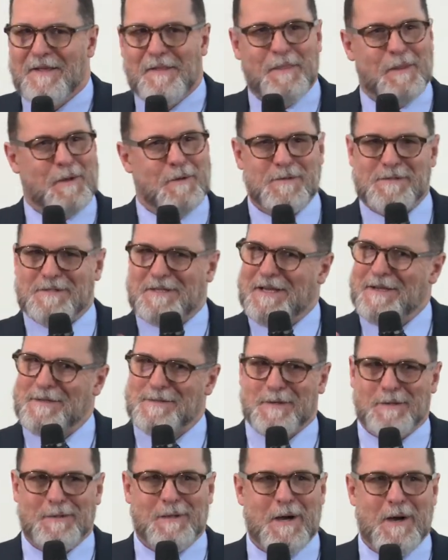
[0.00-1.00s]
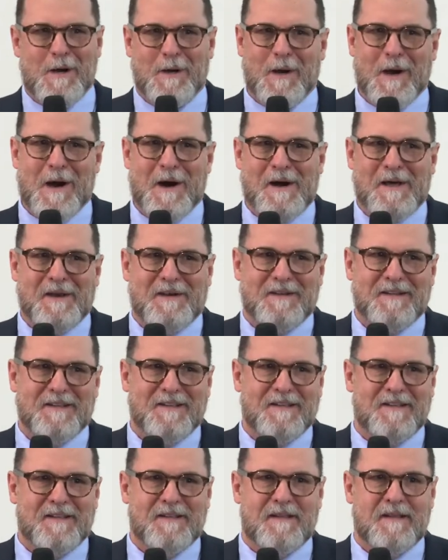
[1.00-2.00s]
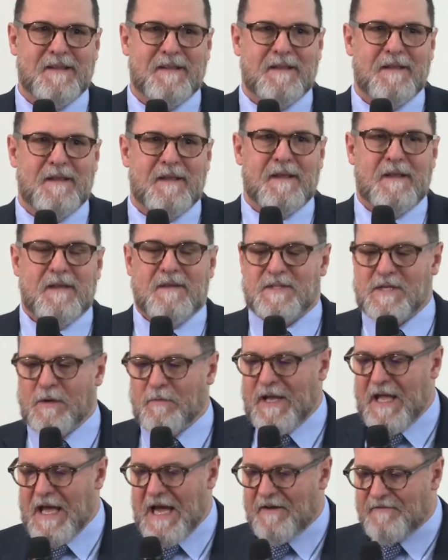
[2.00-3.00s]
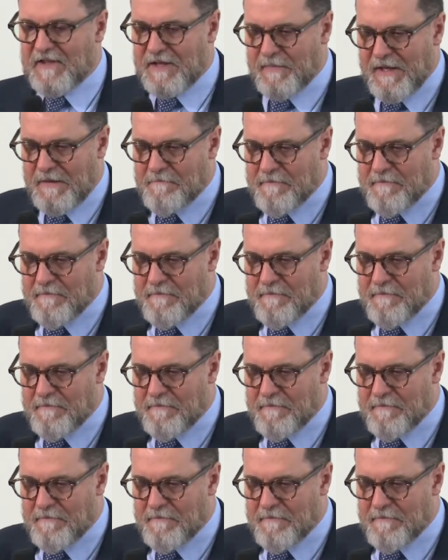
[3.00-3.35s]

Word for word: Those days are long gone. So we have to be